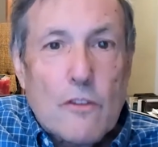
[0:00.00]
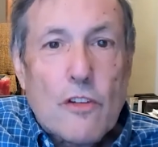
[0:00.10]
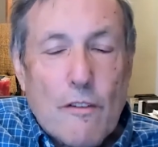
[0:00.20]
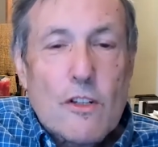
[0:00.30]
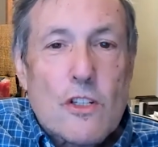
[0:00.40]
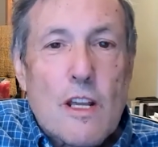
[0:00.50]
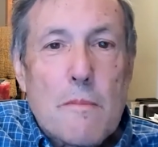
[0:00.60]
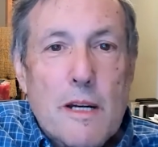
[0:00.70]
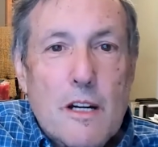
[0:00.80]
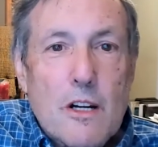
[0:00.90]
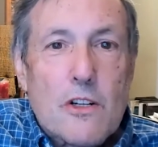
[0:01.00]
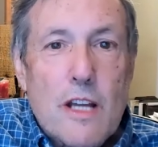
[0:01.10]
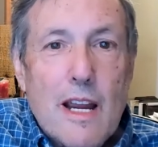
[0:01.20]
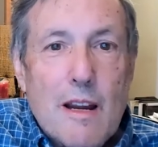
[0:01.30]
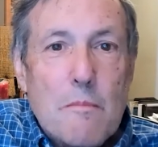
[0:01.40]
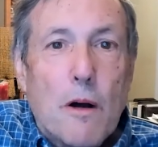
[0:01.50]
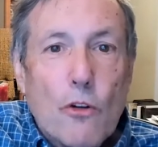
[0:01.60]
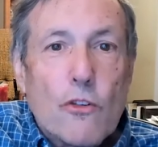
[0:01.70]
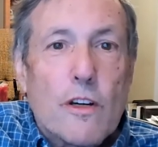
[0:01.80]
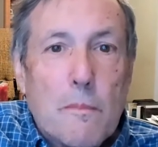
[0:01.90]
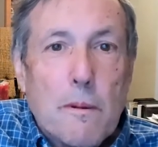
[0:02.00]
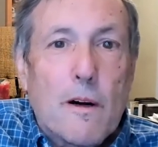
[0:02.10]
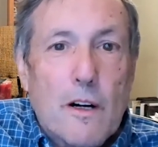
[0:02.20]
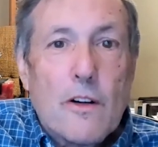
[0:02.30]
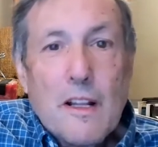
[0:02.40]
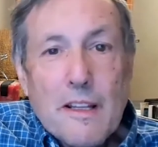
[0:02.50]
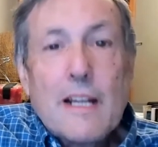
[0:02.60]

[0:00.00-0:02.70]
uh, seven to 10 minute a day multi part.